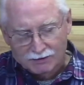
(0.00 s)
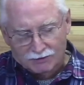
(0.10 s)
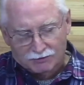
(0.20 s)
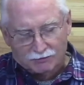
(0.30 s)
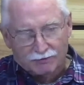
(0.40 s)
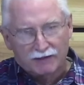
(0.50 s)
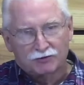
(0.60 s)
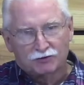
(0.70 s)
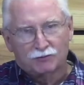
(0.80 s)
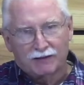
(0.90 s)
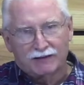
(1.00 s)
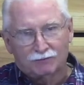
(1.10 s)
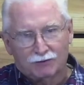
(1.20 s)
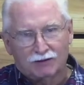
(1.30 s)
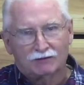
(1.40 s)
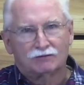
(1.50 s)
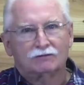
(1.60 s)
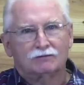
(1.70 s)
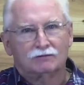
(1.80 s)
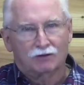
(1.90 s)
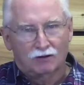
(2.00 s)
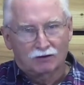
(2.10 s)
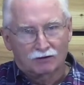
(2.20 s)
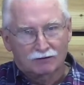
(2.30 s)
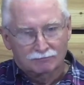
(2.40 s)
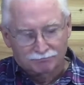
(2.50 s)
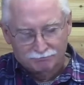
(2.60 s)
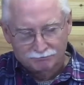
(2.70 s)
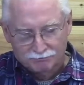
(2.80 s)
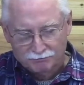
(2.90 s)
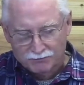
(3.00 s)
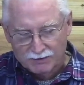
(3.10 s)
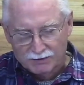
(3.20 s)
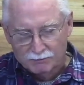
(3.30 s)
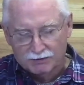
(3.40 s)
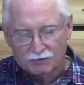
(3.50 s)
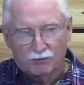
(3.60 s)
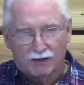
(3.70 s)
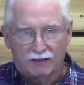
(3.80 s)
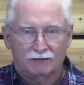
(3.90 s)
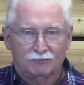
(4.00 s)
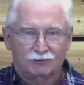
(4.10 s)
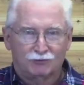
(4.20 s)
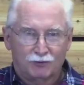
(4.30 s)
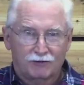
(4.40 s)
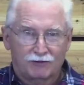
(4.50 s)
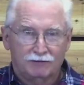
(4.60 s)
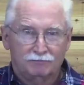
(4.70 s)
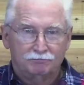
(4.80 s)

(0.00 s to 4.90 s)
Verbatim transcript: So Rachel's wait was long, but the wait was worth it.